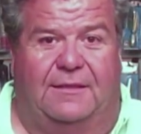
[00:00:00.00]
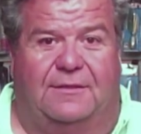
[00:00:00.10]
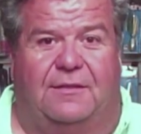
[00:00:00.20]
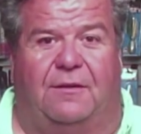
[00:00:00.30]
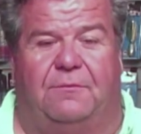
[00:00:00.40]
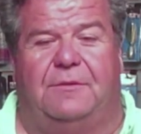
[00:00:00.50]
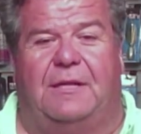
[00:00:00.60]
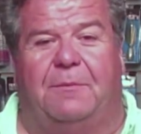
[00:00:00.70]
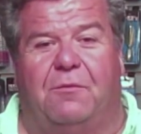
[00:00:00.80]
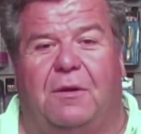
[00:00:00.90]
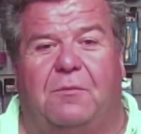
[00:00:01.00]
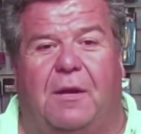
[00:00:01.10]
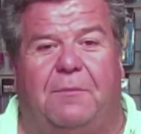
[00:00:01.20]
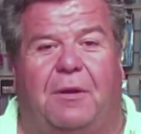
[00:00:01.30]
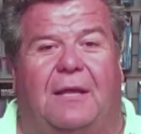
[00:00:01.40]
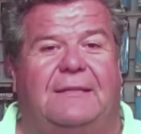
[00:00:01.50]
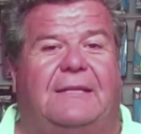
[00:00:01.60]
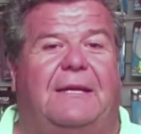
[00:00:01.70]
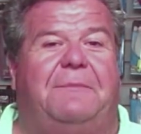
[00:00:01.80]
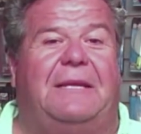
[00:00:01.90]
So number one way probably is
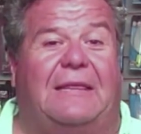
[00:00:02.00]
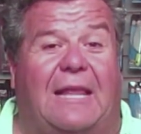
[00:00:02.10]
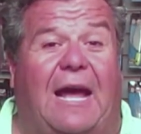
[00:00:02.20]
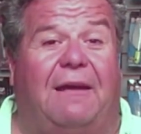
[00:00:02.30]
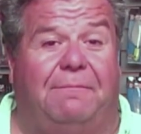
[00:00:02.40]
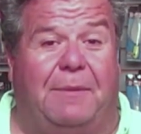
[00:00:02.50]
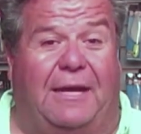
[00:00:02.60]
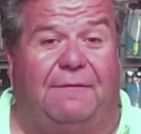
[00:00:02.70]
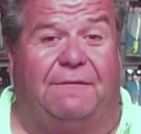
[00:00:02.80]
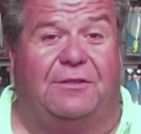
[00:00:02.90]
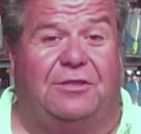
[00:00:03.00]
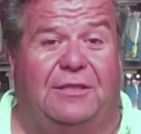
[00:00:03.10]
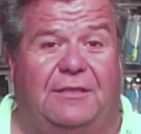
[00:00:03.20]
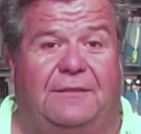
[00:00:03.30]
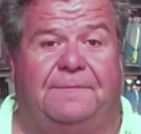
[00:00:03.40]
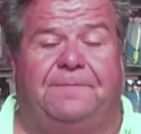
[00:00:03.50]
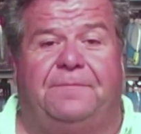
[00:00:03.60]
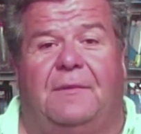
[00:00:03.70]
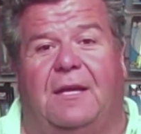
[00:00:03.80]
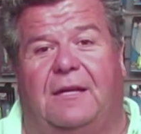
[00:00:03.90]
going to be live bait fishing.
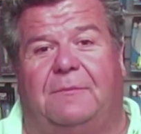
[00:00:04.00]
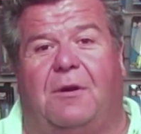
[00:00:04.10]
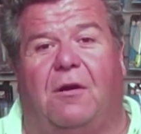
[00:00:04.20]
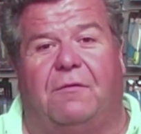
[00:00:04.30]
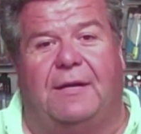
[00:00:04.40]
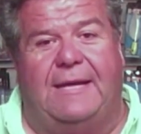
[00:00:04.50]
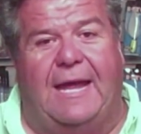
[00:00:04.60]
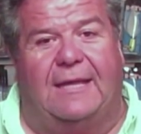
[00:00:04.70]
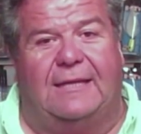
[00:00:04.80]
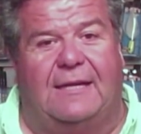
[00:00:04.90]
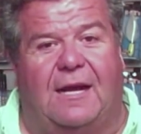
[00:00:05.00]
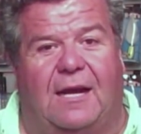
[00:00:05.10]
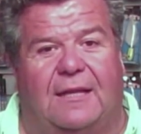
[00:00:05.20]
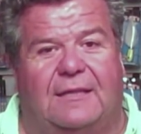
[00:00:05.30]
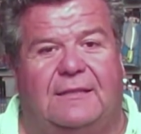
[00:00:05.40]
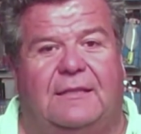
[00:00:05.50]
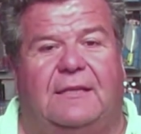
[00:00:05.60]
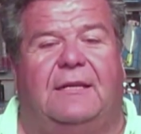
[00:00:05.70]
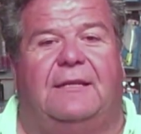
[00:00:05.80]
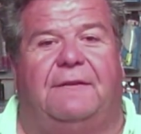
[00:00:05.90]
Over at Catalina Island,
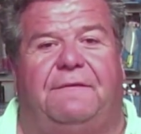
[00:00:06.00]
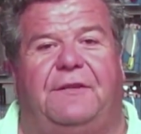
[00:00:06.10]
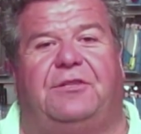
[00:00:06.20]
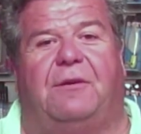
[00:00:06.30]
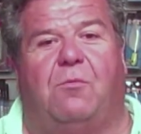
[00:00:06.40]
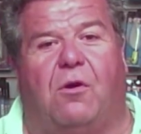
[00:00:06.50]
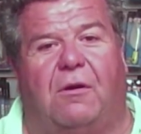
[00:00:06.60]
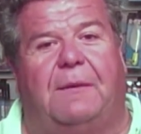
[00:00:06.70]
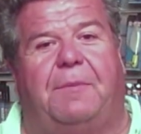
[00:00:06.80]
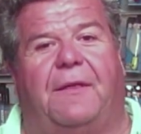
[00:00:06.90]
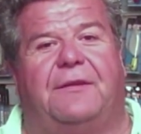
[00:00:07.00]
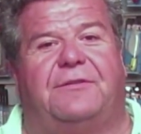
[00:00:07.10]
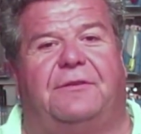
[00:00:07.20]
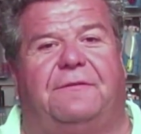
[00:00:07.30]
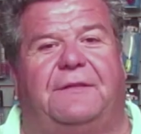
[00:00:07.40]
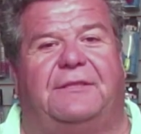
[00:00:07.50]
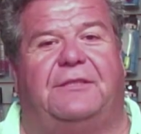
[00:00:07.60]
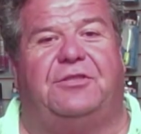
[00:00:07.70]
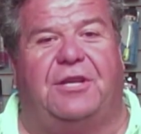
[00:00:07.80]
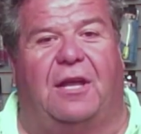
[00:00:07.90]
the fish are more up on the surface
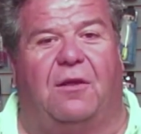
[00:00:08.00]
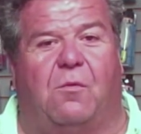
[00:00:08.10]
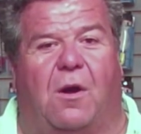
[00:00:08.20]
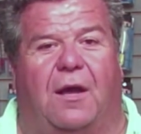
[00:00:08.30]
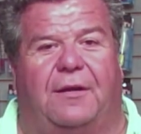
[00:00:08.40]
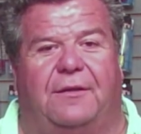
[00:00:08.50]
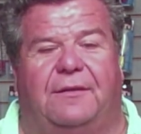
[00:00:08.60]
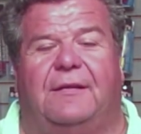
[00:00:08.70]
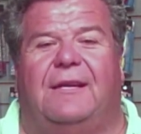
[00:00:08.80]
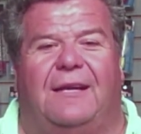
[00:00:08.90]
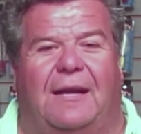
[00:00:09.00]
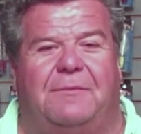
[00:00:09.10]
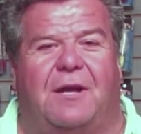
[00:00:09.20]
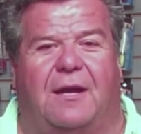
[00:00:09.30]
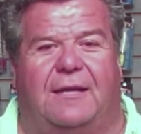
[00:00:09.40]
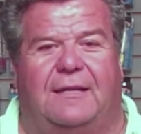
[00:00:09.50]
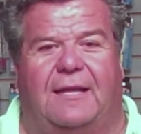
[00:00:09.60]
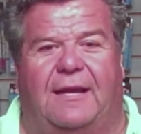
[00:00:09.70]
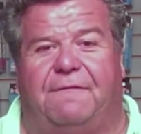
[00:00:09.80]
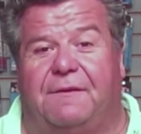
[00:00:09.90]
in shallow water. And I'm talking
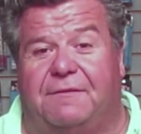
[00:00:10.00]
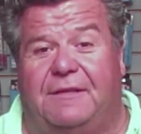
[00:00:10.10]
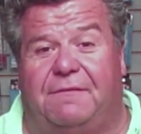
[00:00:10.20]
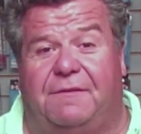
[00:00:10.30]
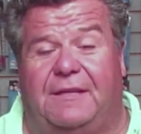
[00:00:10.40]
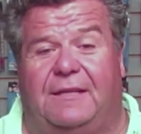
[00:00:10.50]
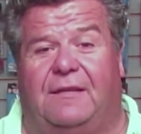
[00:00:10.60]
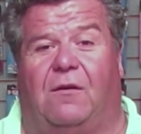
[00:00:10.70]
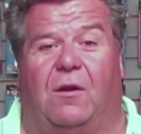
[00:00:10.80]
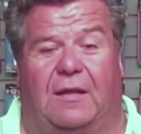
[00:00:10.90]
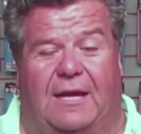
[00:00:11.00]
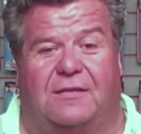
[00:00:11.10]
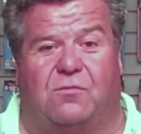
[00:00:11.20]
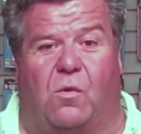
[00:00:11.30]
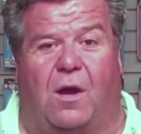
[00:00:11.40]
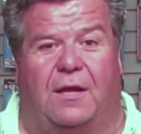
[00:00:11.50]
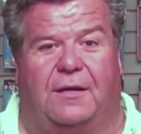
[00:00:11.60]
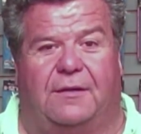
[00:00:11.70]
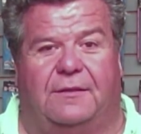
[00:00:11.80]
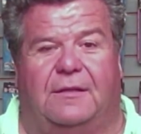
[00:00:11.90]
like 50 feet or less
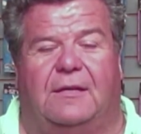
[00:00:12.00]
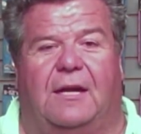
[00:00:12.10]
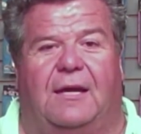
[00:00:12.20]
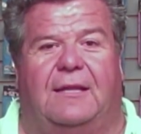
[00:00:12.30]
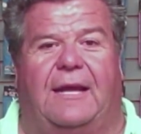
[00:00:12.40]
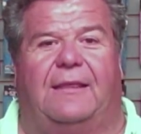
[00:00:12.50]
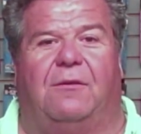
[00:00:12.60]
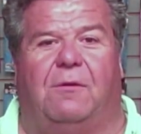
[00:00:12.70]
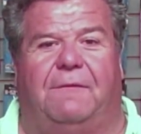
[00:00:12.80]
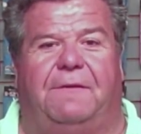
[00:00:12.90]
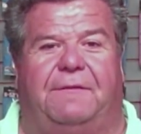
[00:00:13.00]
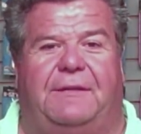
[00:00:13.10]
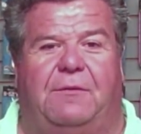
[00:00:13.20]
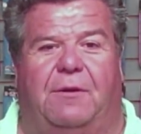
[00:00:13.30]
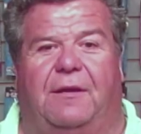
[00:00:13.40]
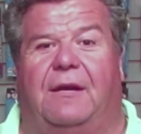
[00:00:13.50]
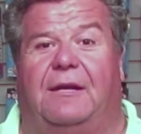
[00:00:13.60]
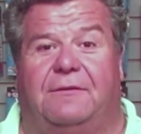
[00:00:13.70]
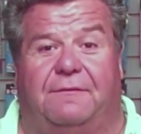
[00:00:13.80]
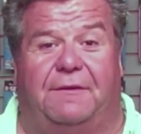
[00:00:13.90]
water, unlike the 150 where they're
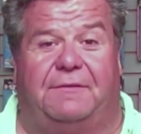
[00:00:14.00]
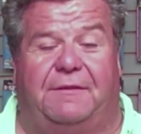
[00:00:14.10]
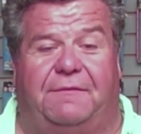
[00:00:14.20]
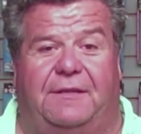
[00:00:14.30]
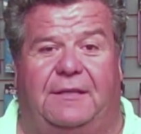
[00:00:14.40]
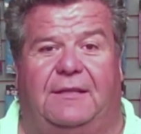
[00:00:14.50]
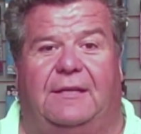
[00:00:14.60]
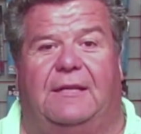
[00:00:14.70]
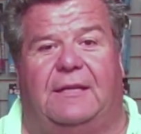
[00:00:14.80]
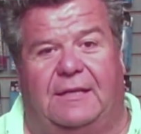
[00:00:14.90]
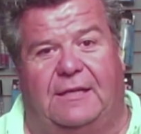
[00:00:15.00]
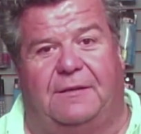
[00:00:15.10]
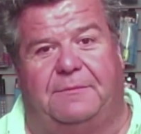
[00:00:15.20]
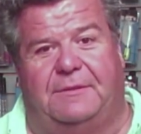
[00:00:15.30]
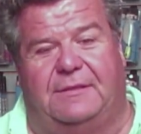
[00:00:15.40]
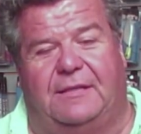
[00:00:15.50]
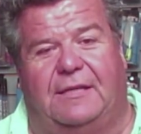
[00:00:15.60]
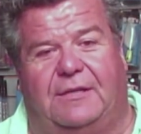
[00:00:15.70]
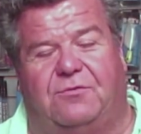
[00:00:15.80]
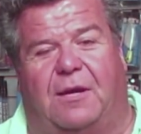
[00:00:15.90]
150 feet.
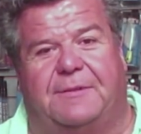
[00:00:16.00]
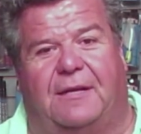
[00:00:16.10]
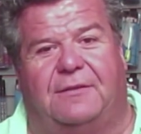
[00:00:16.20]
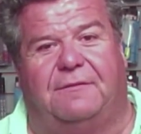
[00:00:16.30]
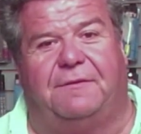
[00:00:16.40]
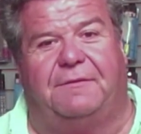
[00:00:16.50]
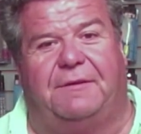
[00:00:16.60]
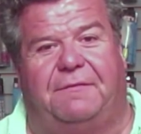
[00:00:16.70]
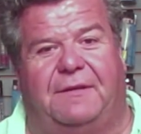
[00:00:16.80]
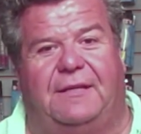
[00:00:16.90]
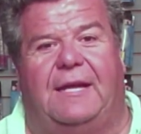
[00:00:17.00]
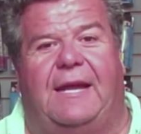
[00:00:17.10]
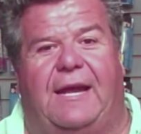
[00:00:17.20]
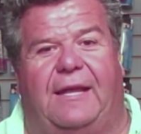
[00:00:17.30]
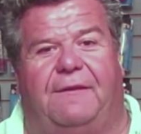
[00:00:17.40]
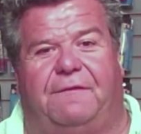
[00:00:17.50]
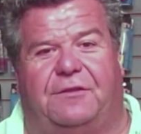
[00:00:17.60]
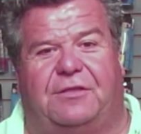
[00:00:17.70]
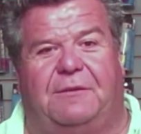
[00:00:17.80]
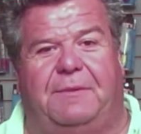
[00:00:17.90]
It drops down 150 feet and the
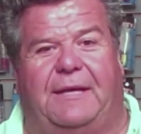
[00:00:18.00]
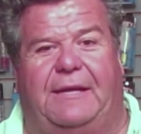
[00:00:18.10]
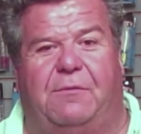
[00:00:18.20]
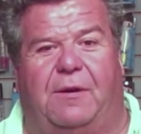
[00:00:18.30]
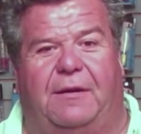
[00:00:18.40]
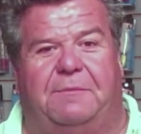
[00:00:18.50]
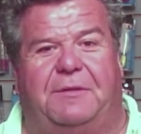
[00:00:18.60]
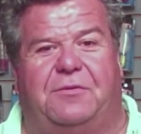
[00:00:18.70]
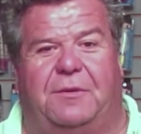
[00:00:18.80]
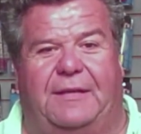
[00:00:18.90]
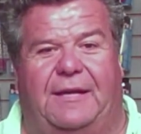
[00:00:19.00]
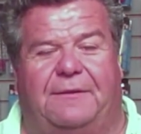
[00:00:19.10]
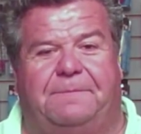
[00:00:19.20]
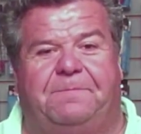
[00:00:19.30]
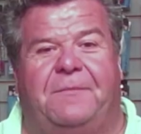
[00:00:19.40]
fish can be anywhere in between there.